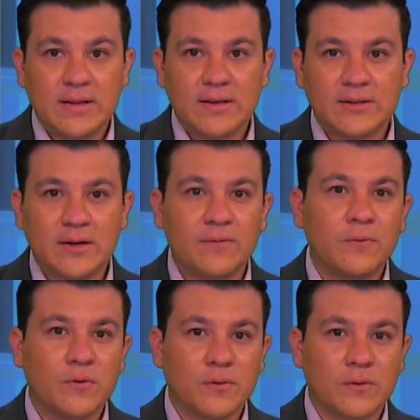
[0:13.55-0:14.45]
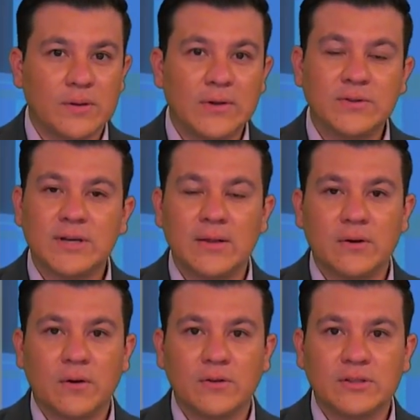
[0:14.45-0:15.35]
They say a fourth girl outside
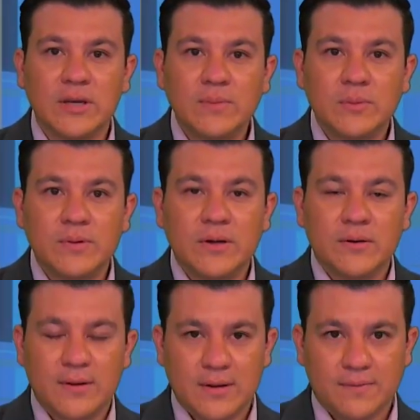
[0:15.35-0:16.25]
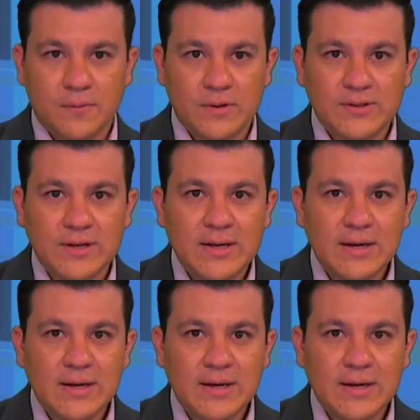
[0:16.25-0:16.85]
the car seemed to be under the influence.